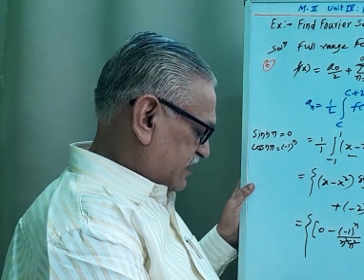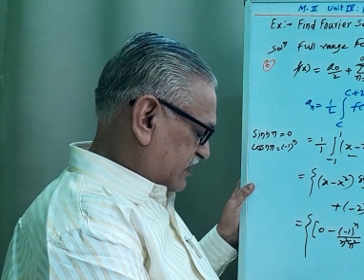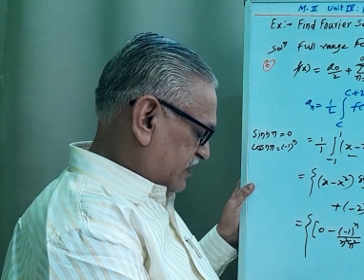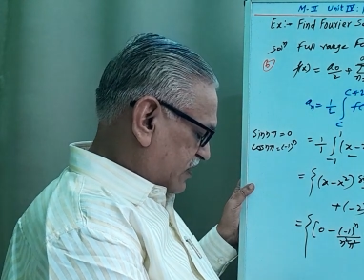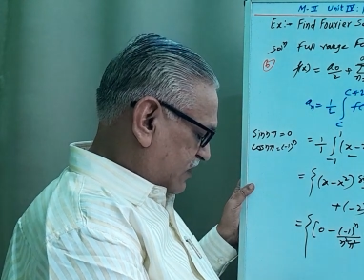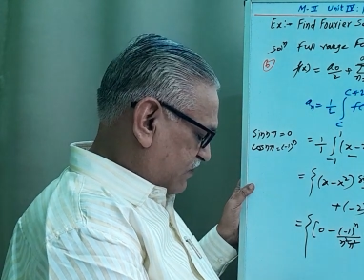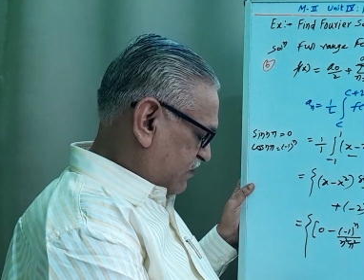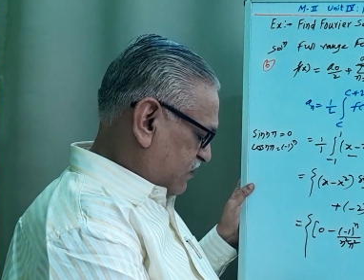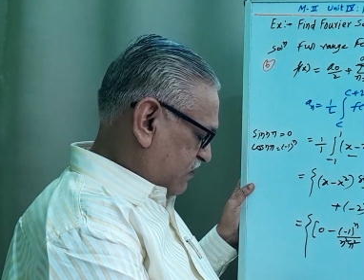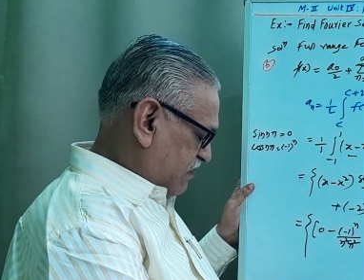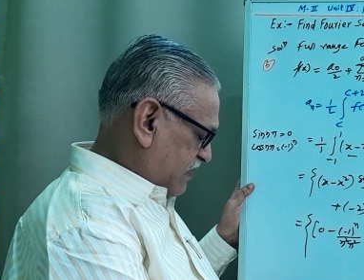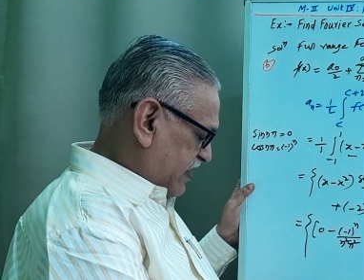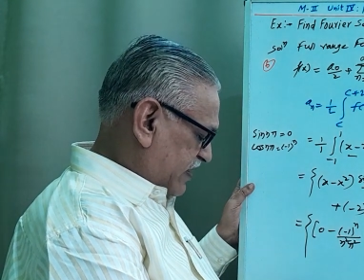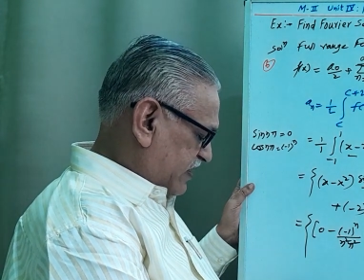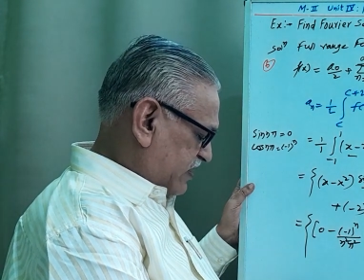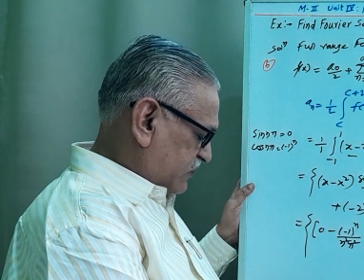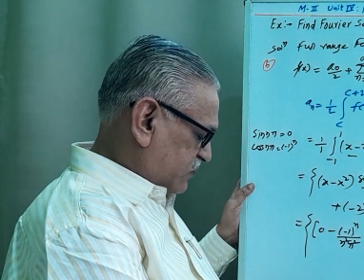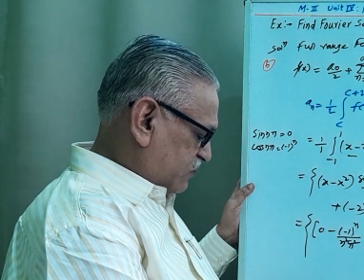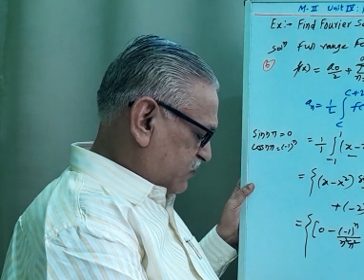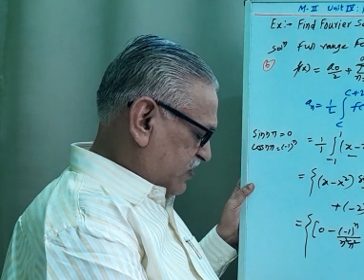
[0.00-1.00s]
Therefore
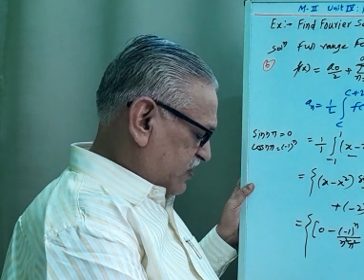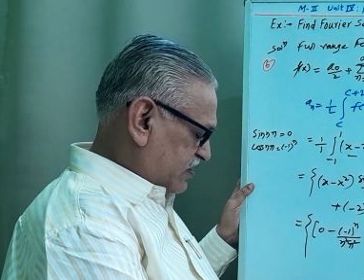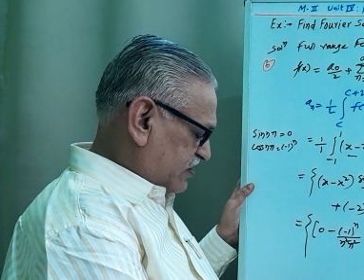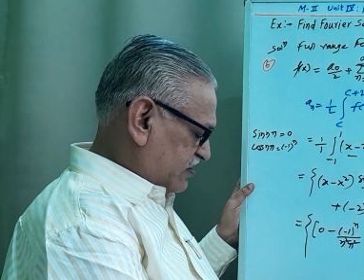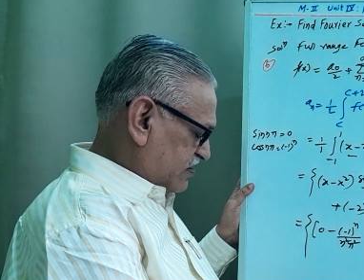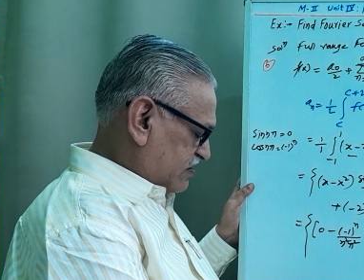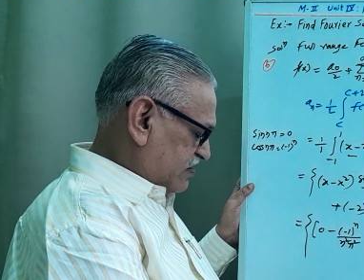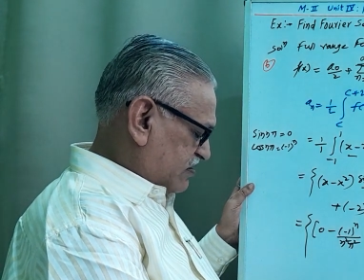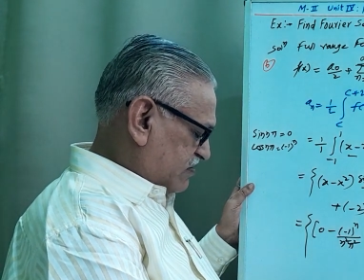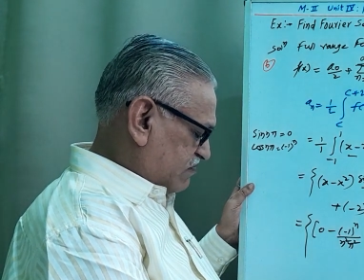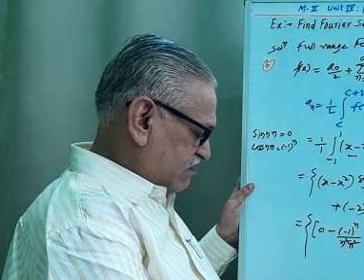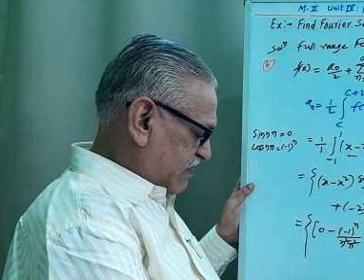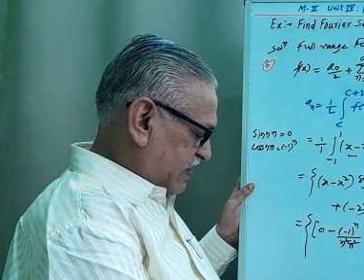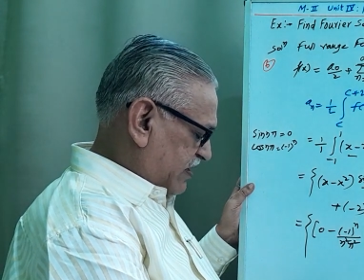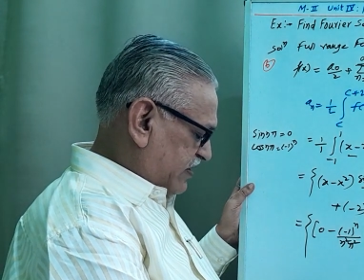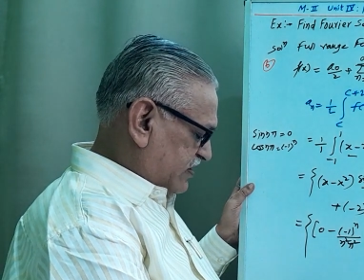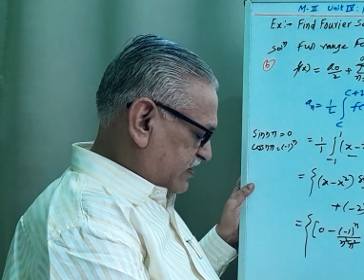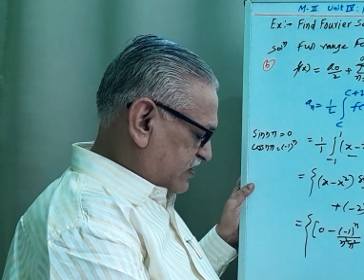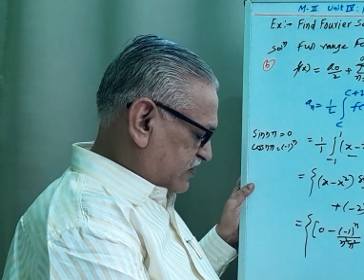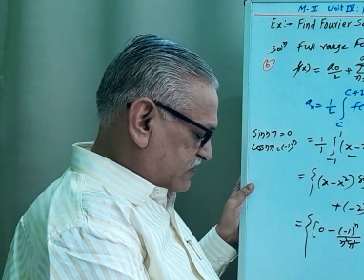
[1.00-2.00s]
minus 1
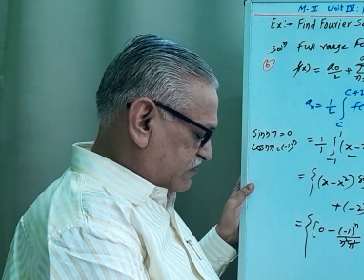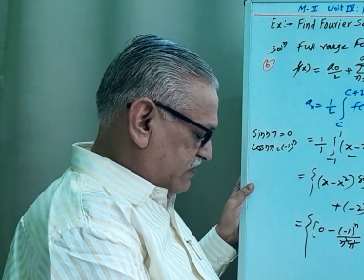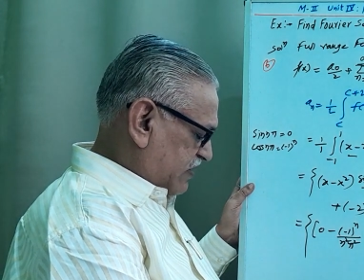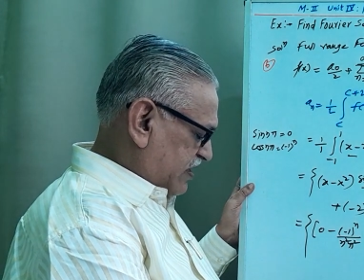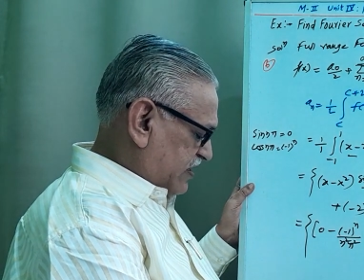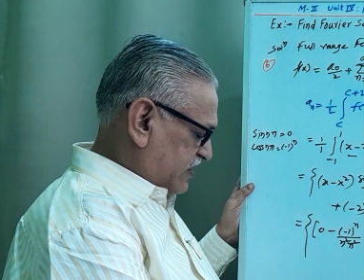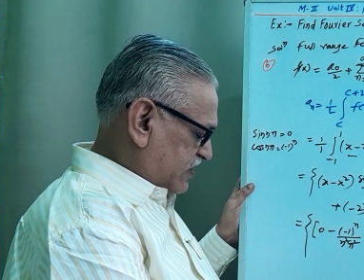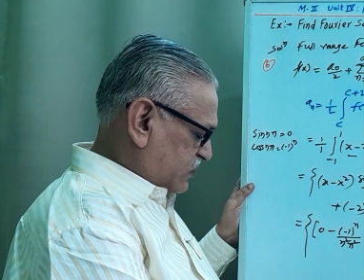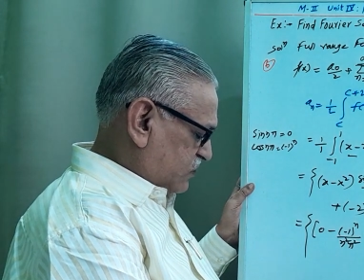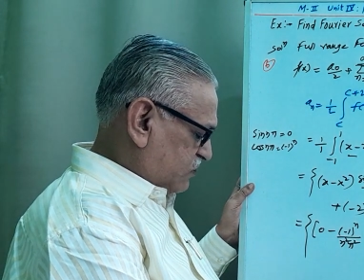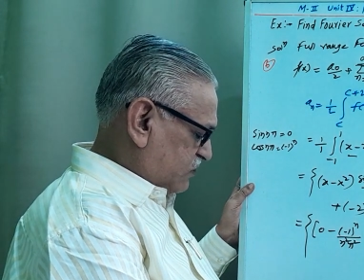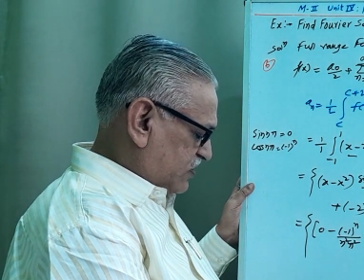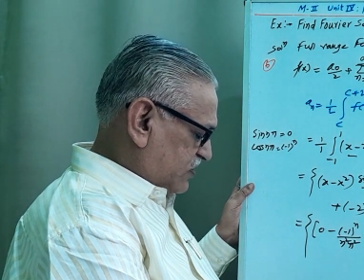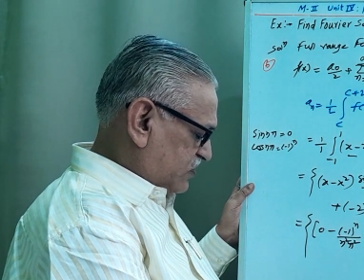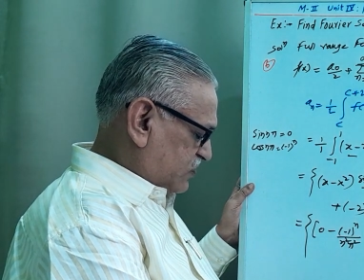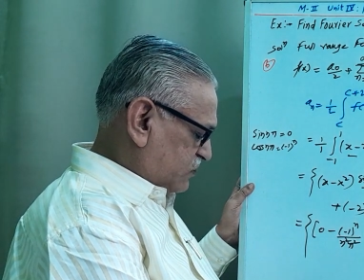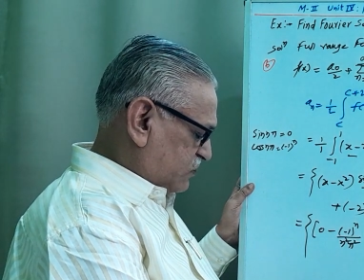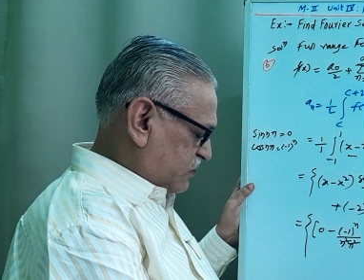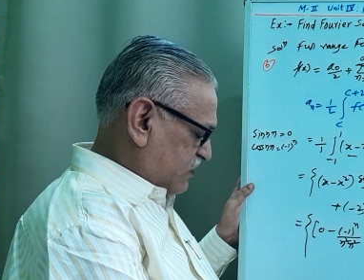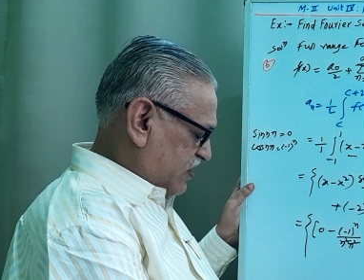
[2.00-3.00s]
minus minus 1
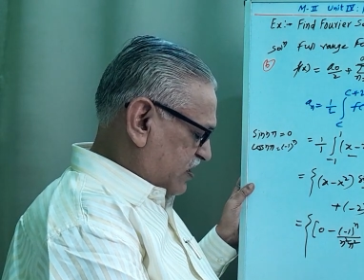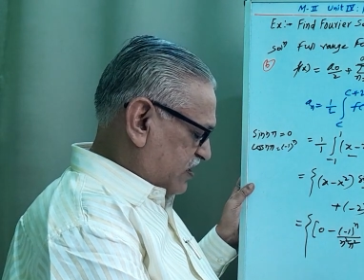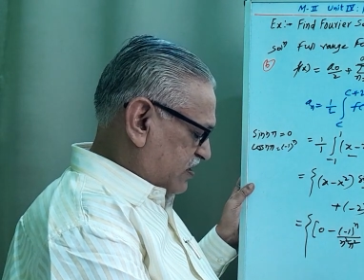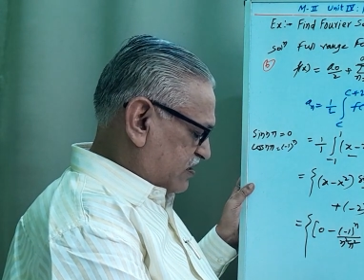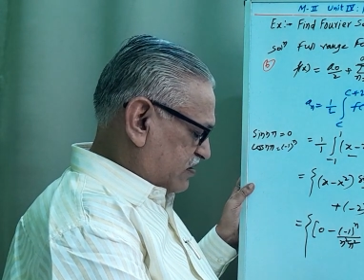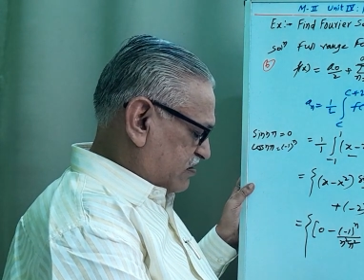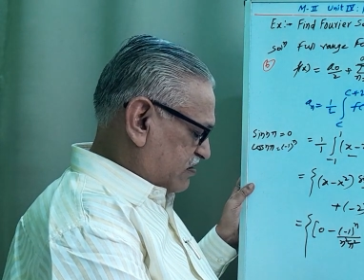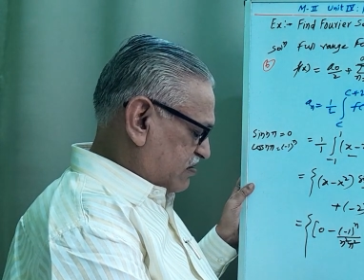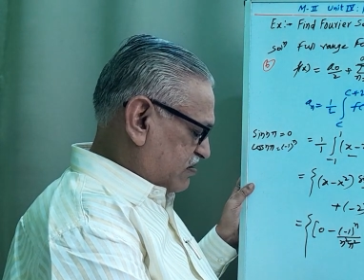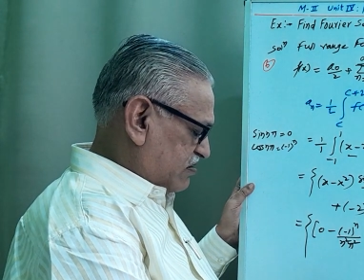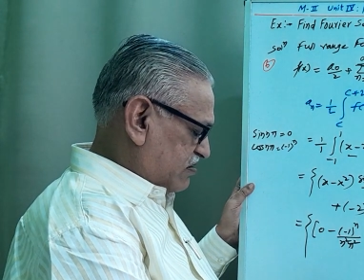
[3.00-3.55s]
square.